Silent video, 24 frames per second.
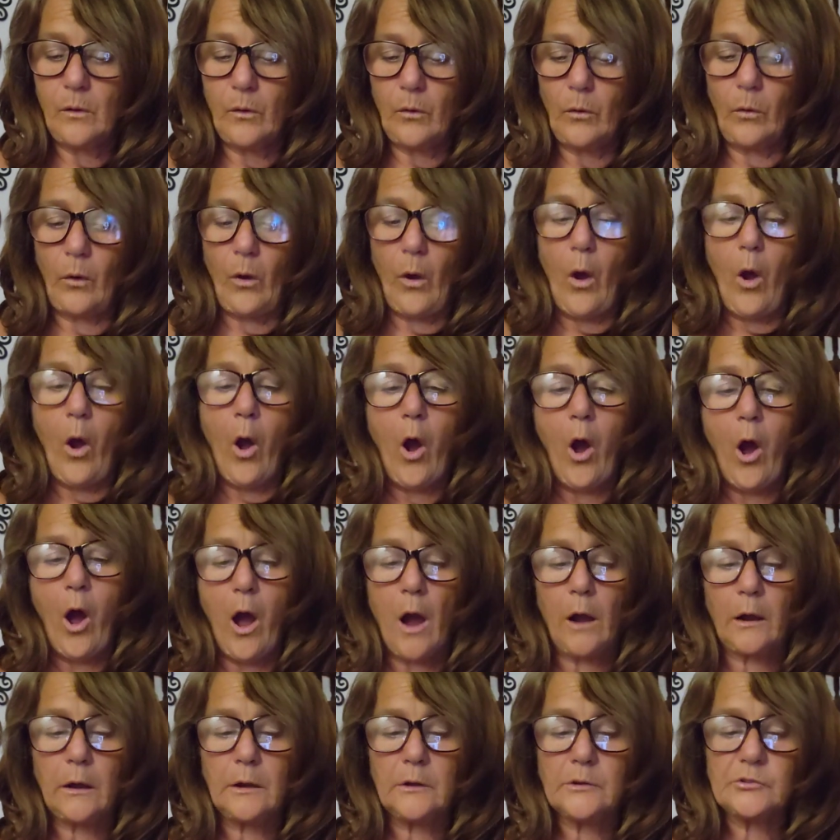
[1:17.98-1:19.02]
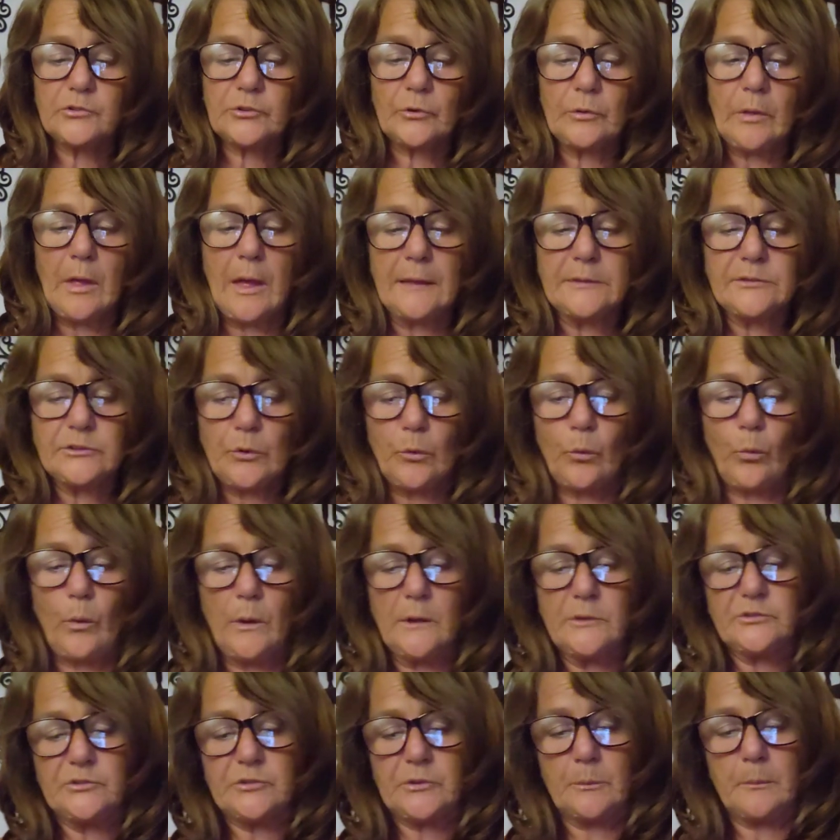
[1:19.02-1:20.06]
Or a hawk. So lots of
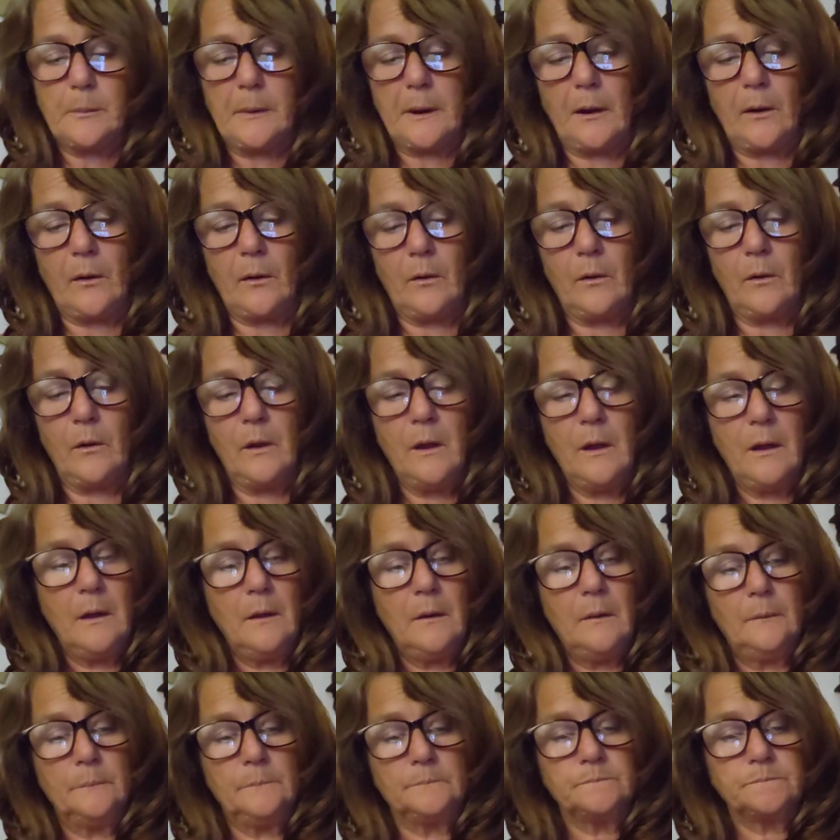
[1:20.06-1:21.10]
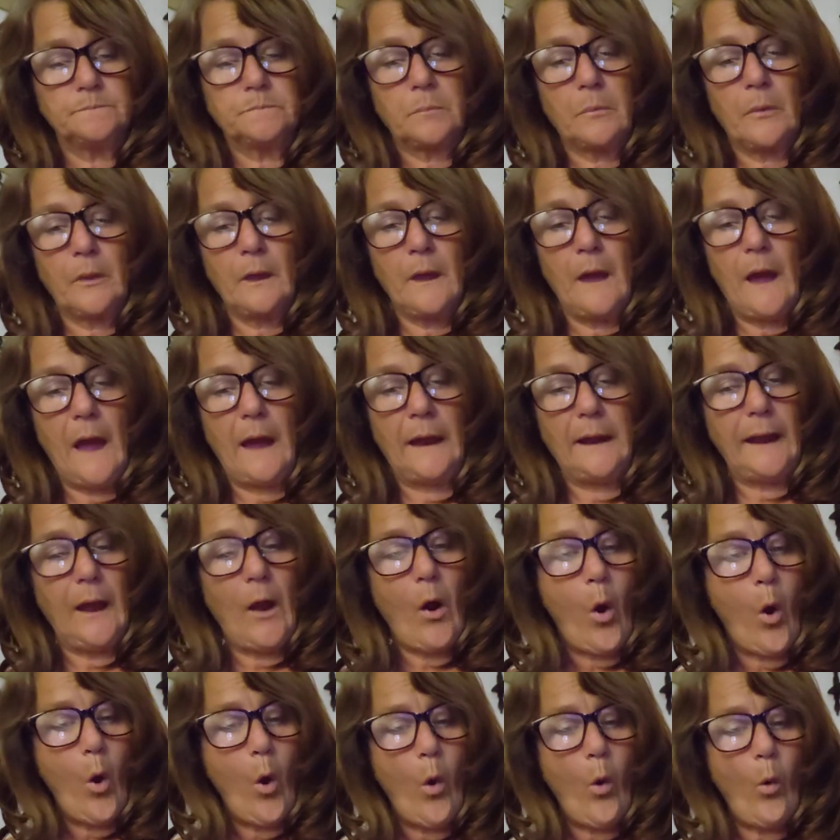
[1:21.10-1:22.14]
wisdom here. I
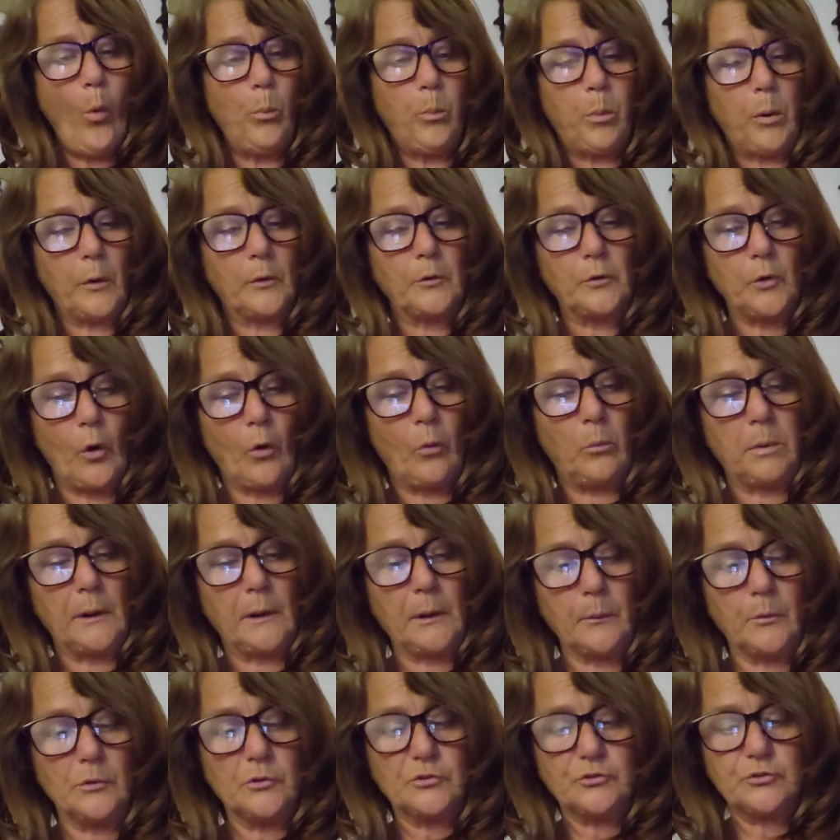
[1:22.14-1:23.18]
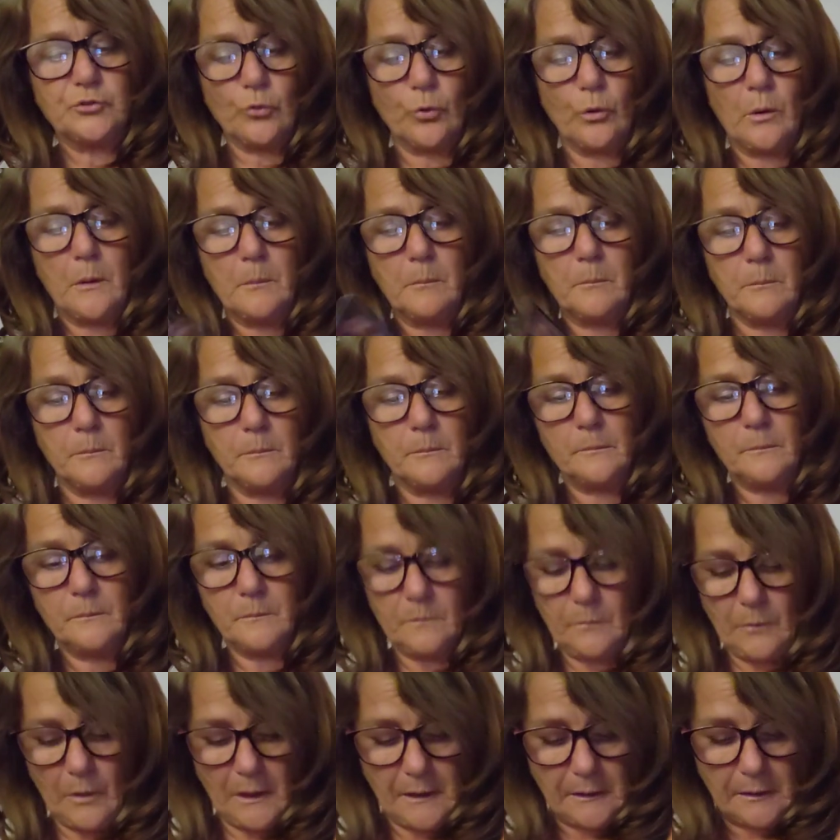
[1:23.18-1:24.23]
hope nobody was doing
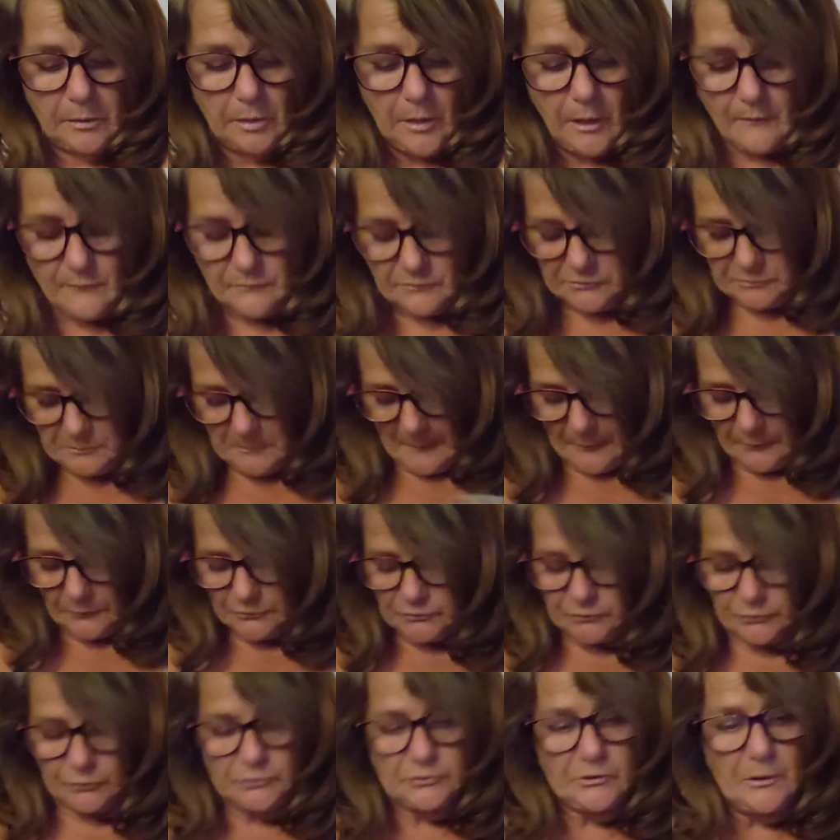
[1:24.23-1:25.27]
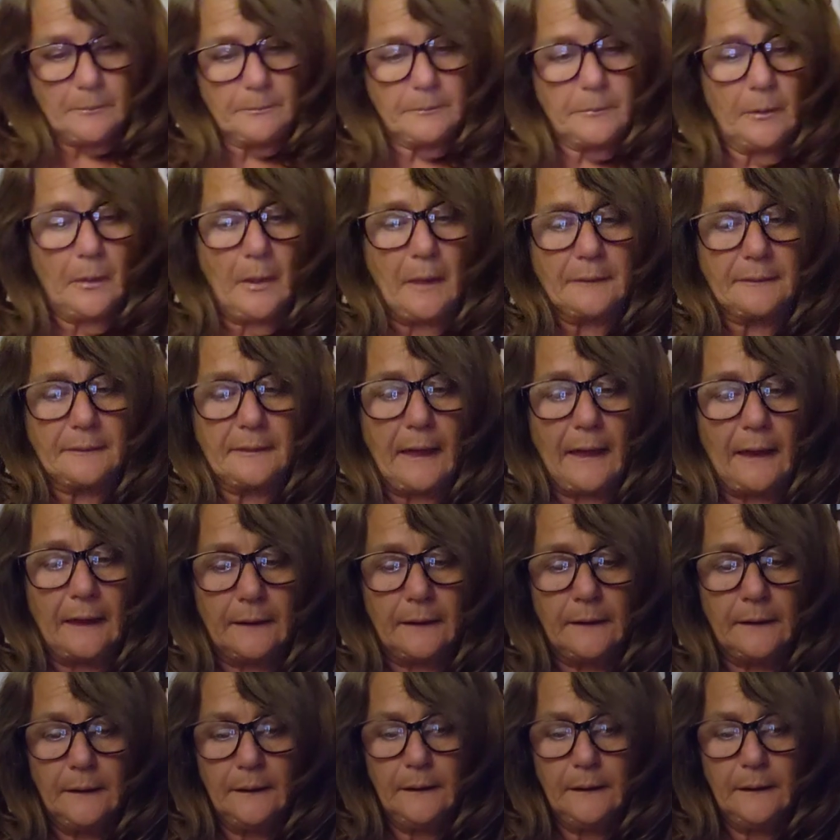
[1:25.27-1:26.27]
like love spells or something like that.